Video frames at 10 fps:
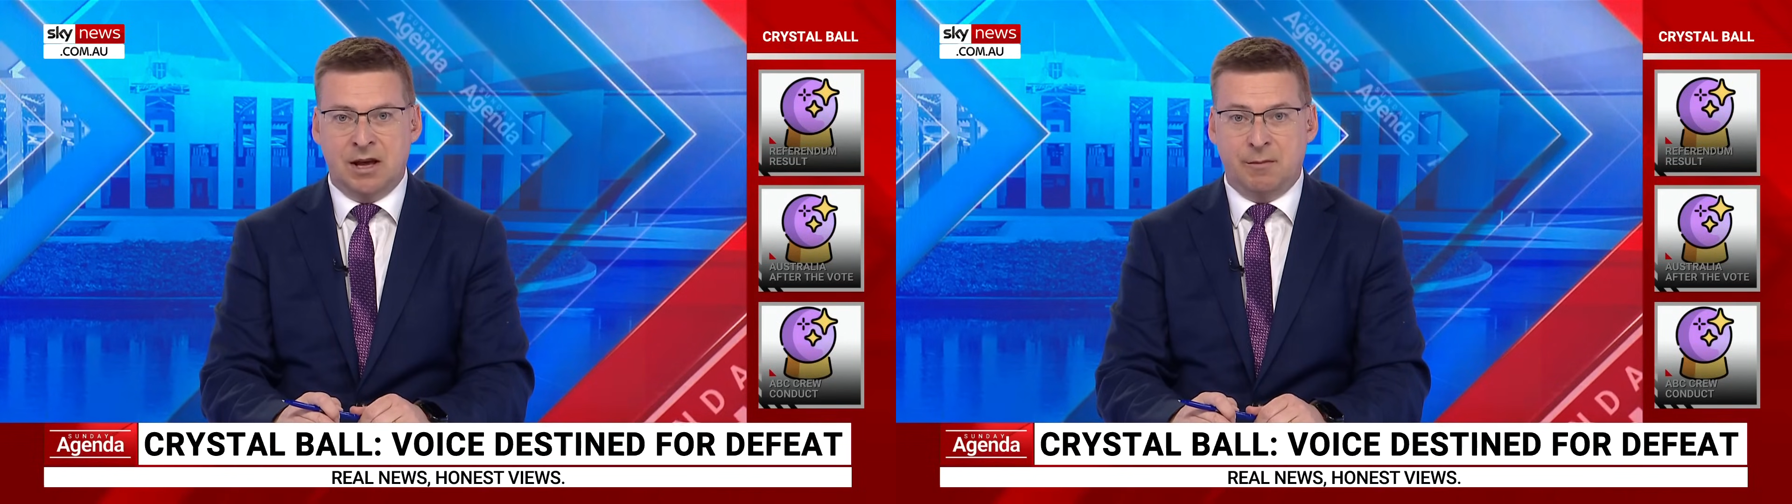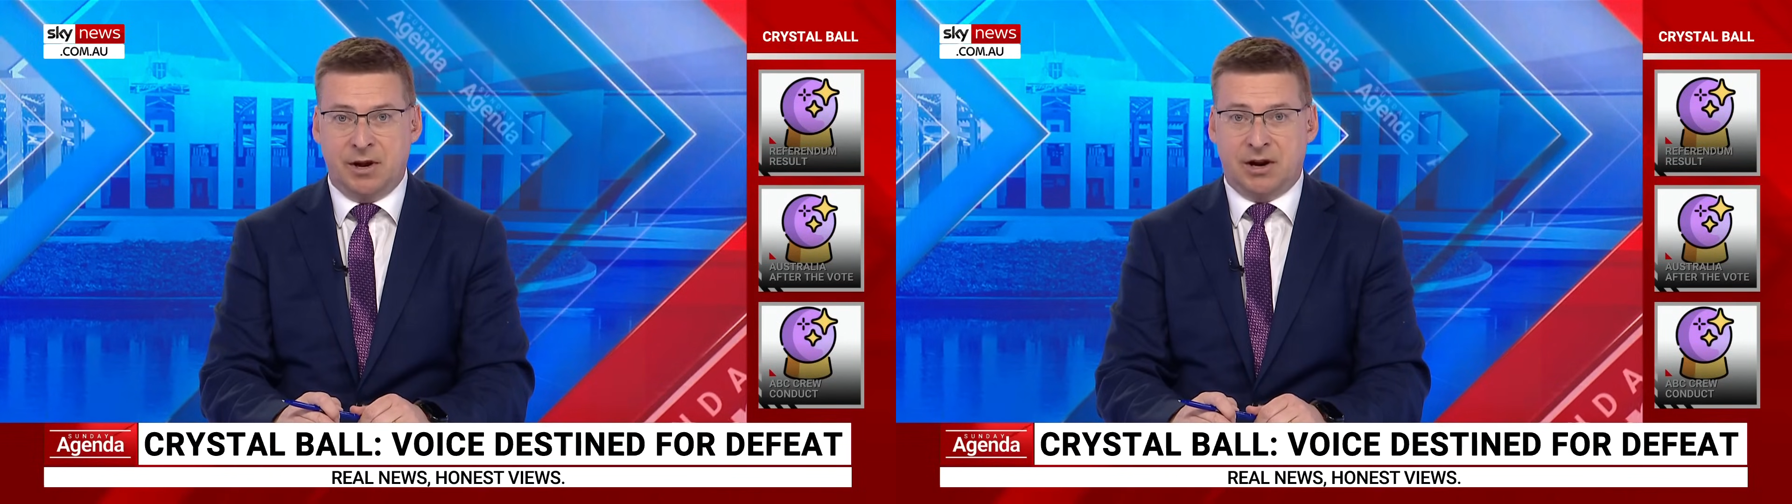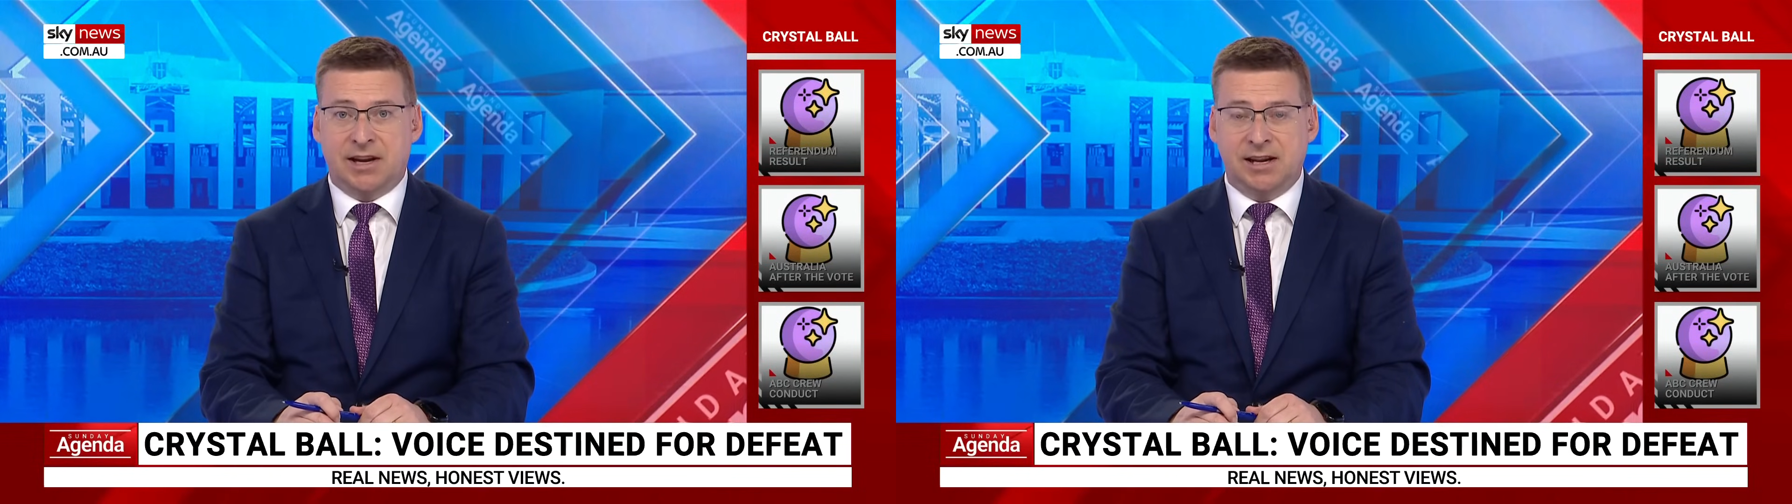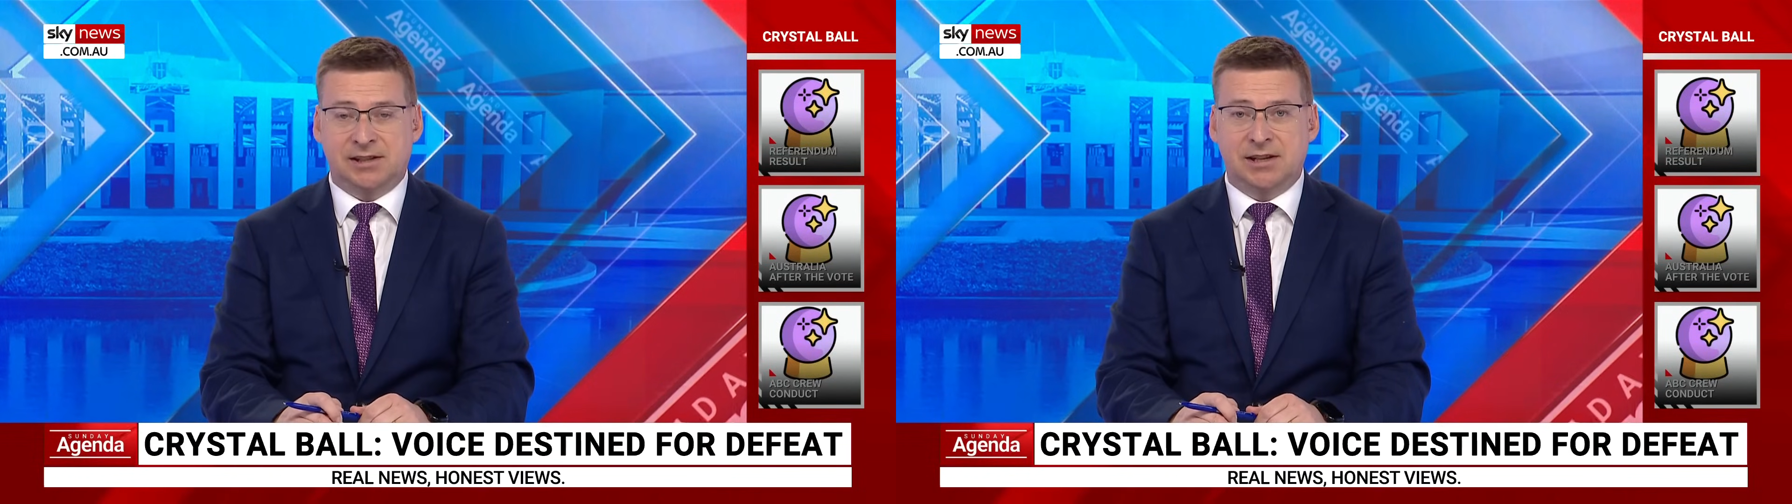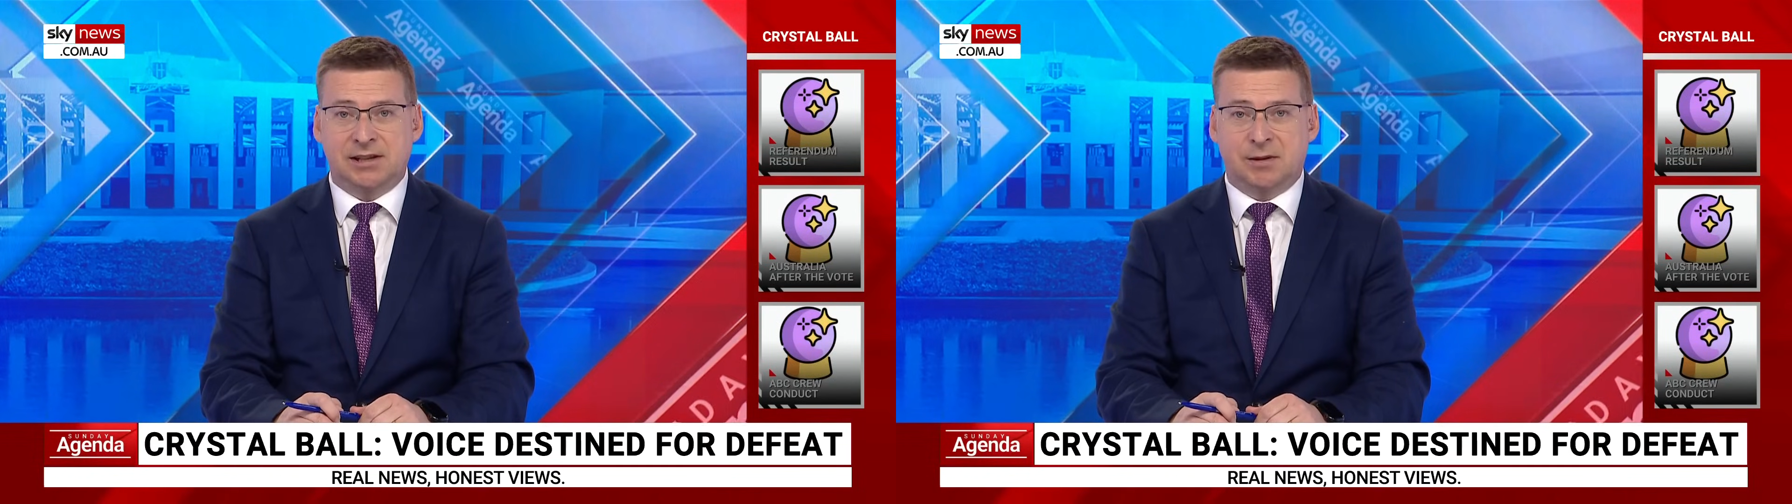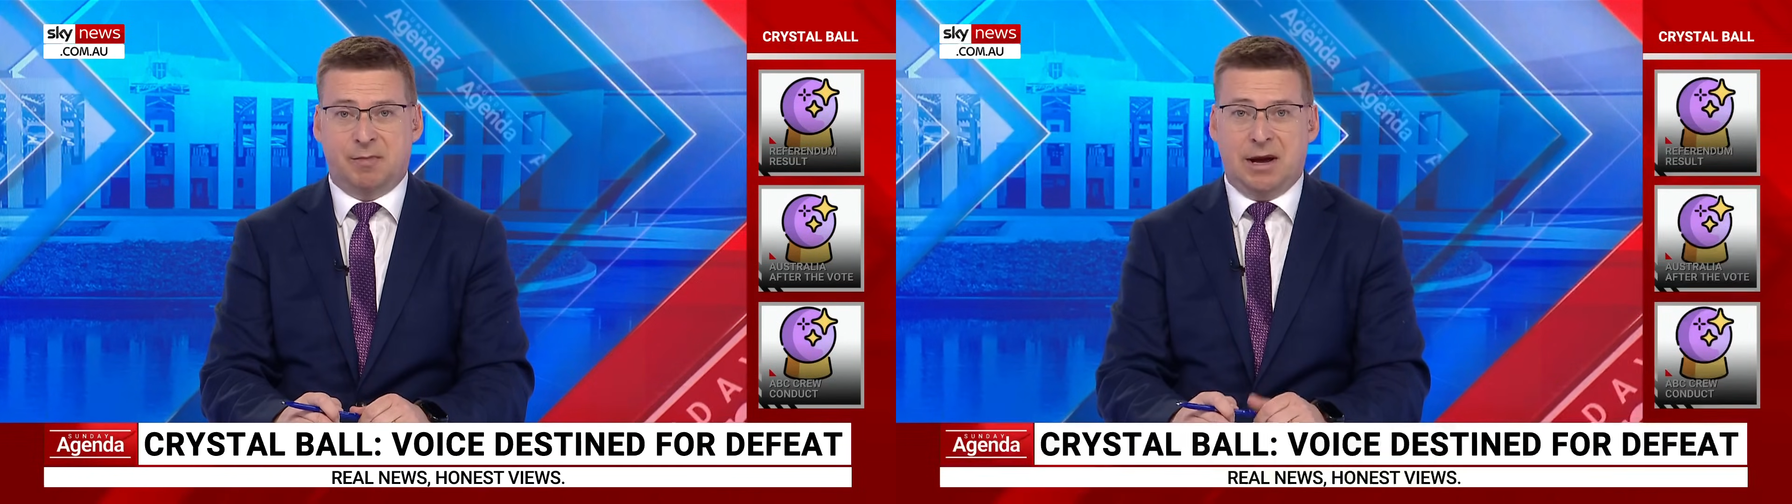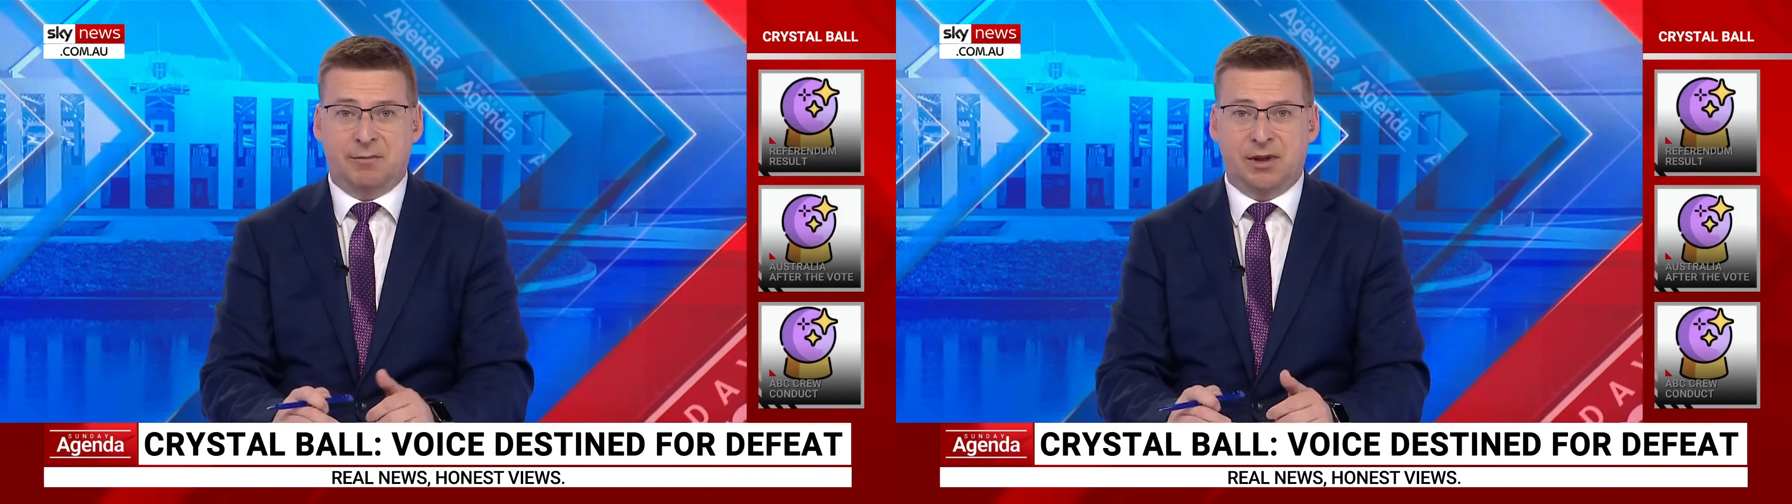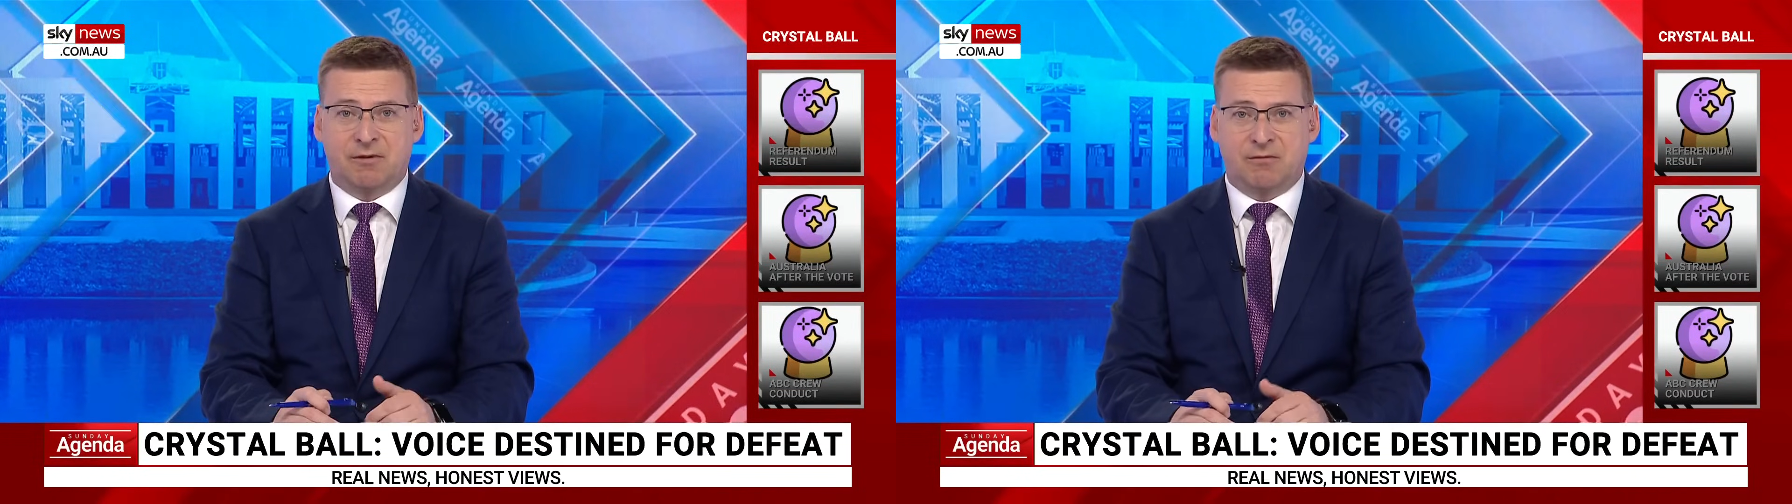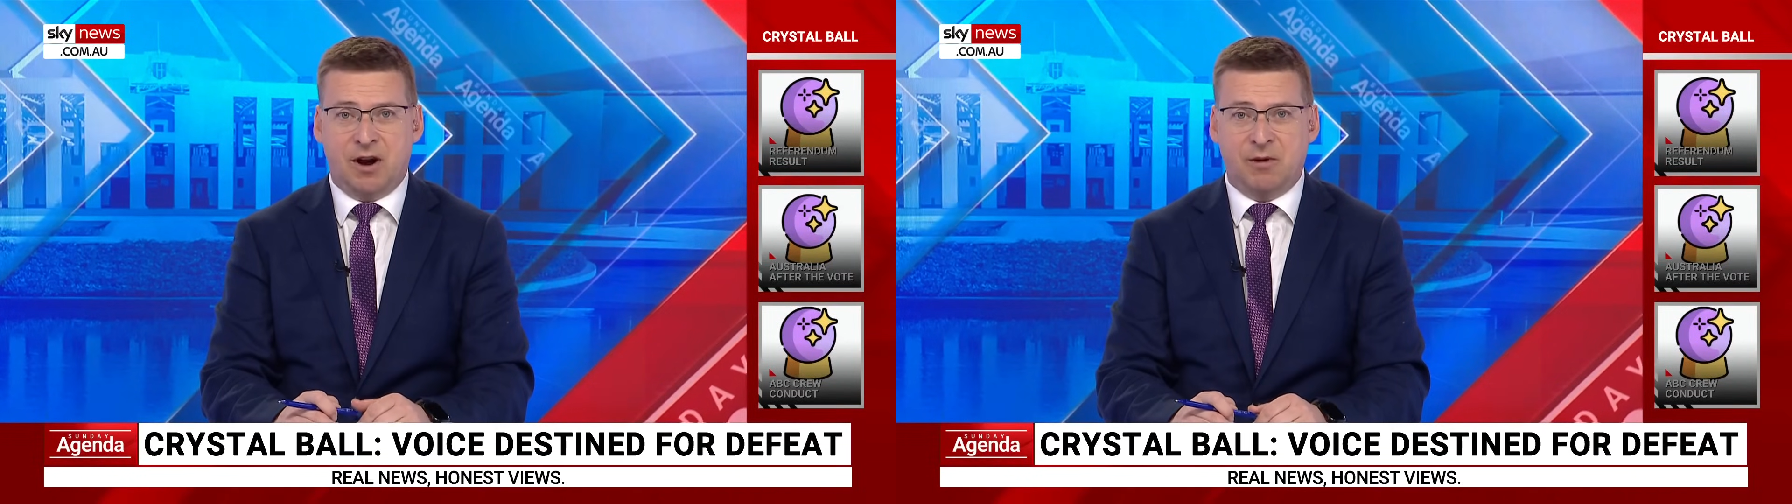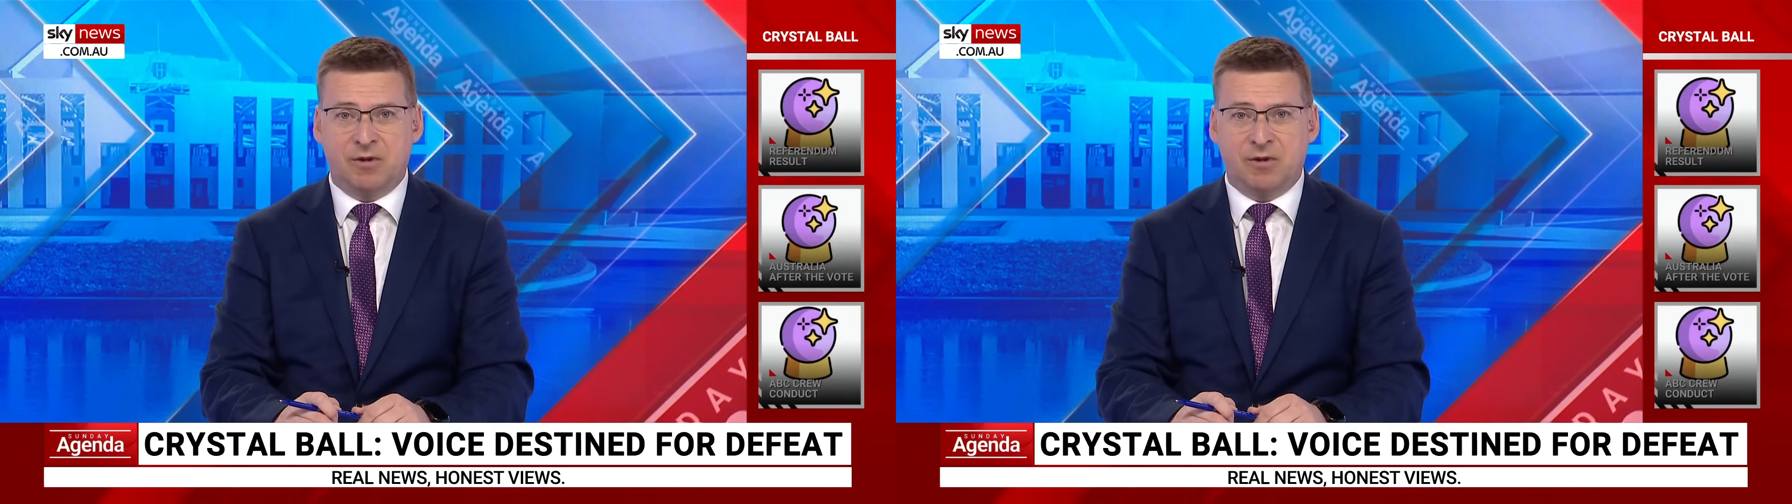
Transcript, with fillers: but I guess it is a bump in the road.